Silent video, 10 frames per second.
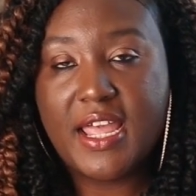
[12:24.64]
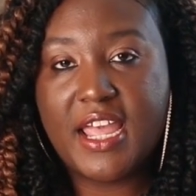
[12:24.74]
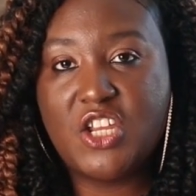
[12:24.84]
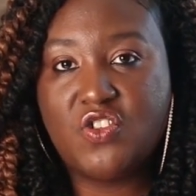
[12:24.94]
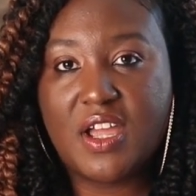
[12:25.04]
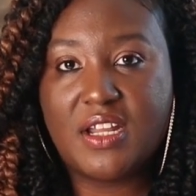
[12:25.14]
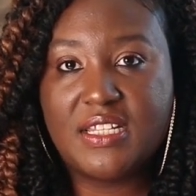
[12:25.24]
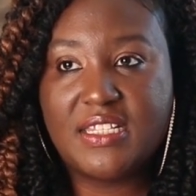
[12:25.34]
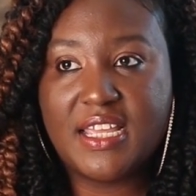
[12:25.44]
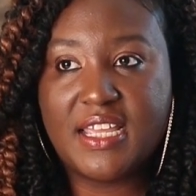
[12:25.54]
Adriana
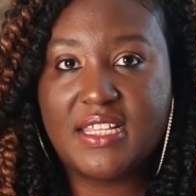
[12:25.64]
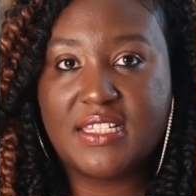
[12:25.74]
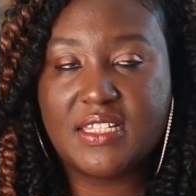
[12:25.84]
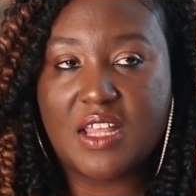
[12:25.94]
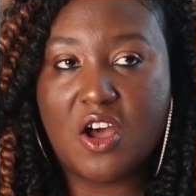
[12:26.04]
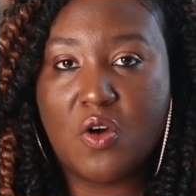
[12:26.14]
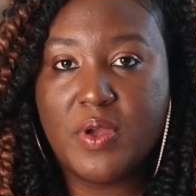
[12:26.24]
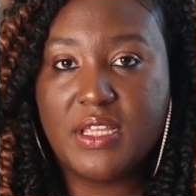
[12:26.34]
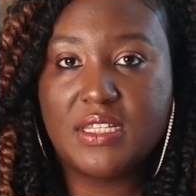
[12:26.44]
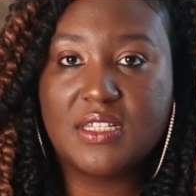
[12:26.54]
says it's
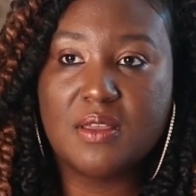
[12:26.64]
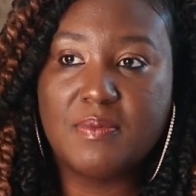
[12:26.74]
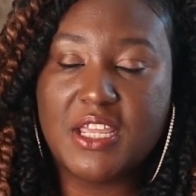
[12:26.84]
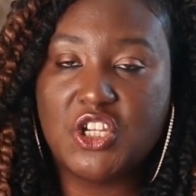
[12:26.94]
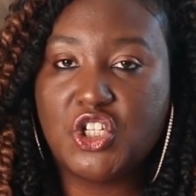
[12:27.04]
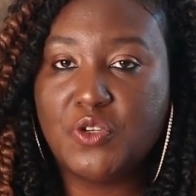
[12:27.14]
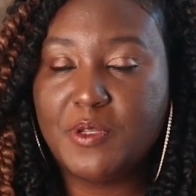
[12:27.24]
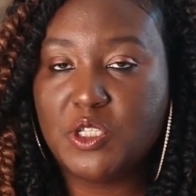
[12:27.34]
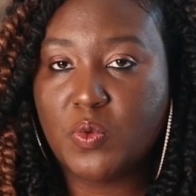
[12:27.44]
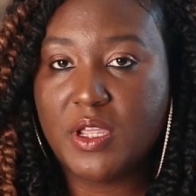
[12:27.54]
always some issue
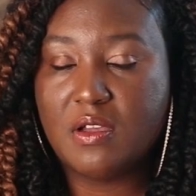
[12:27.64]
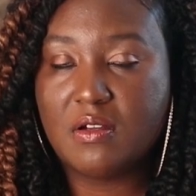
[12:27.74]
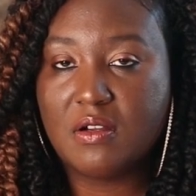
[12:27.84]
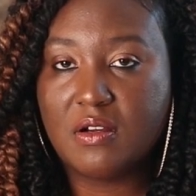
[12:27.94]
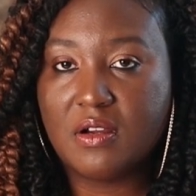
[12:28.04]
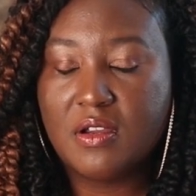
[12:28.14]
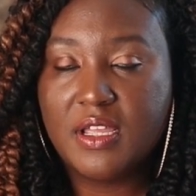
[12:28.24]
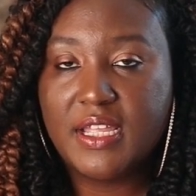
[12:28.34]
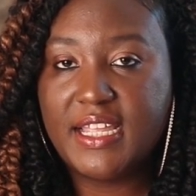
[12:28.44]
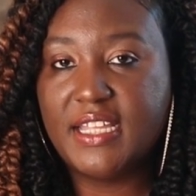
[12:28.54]
between her
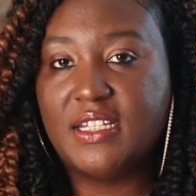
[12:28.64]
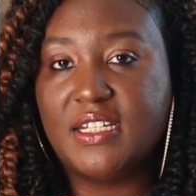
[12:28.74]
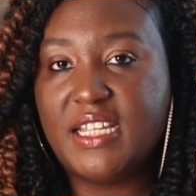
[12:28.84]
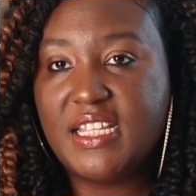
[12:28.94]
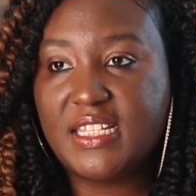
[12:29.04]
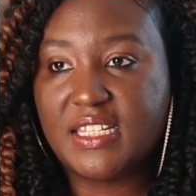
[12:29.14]
and Denise.